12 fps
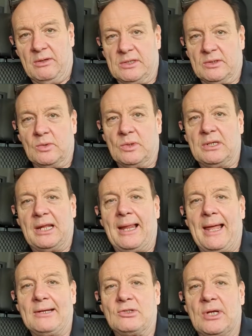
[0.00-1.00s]
It's called an
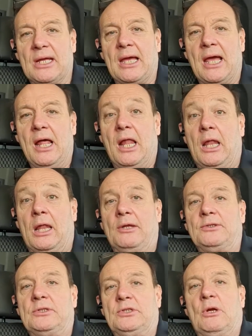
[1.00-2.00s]
electric
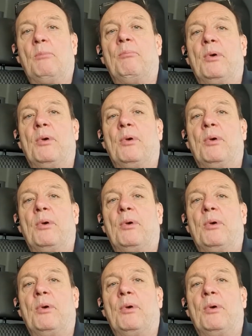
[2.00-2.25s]
lunch